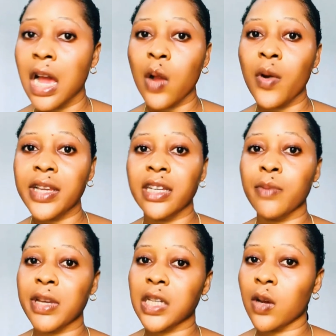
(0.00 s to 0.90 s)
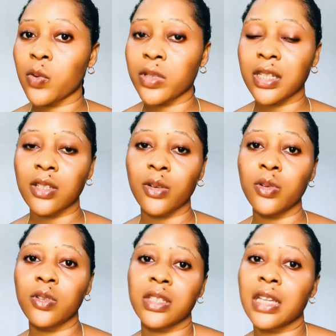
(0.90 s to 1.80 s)
go and check my shower routine. You're going
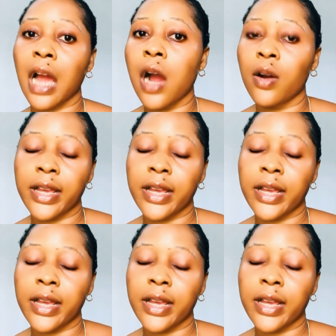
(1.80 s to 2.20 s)
to see how I